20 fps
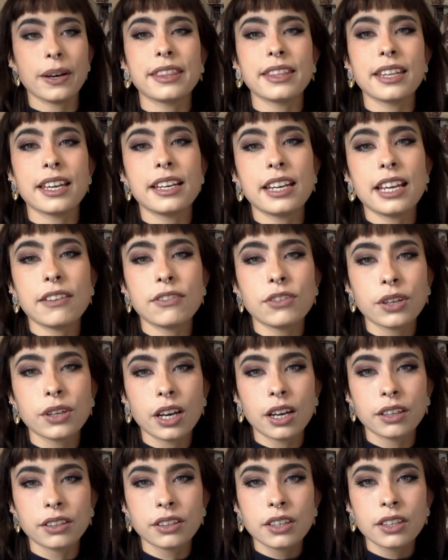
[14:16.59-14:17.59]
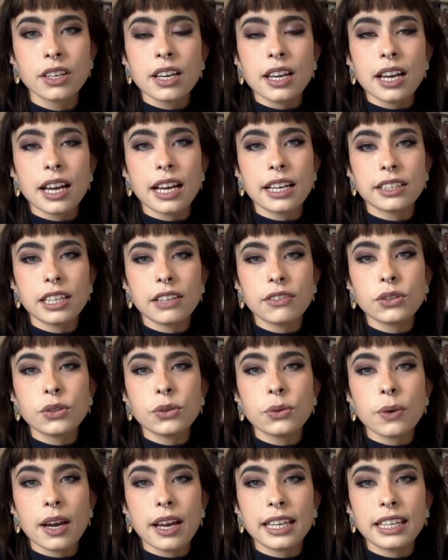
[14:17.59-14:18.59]
And then if you go, and if
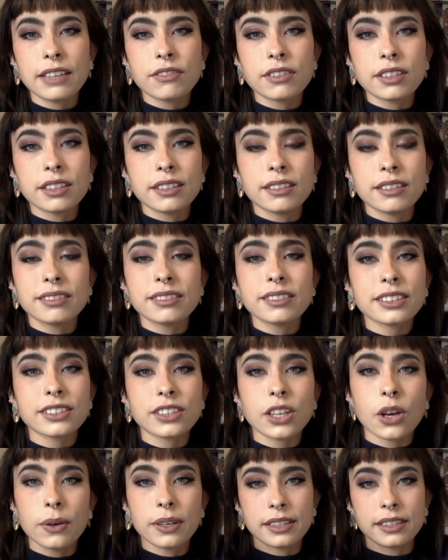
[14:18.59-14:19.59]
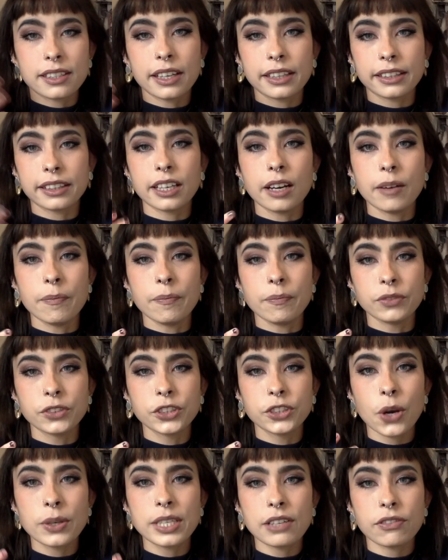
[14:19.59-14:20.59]
you even so as like
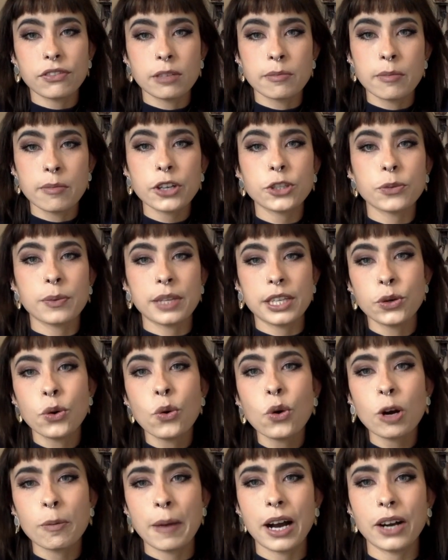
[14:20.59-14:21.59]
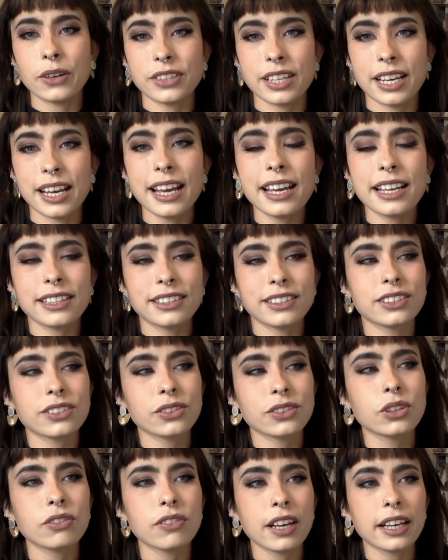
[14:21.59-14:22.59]
show a different emotion when they talk about it, it's just
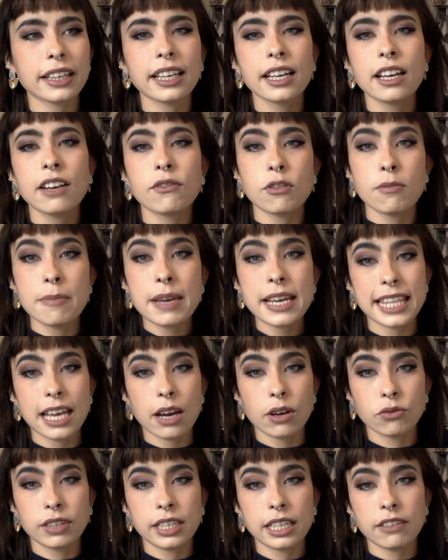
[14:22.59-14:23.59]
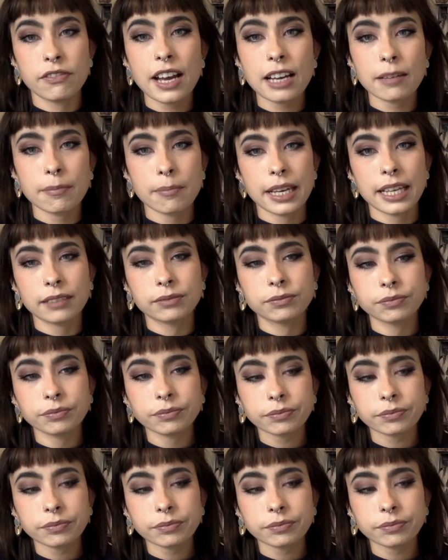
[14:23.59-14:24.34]
sort of like, for me, that would really affect me.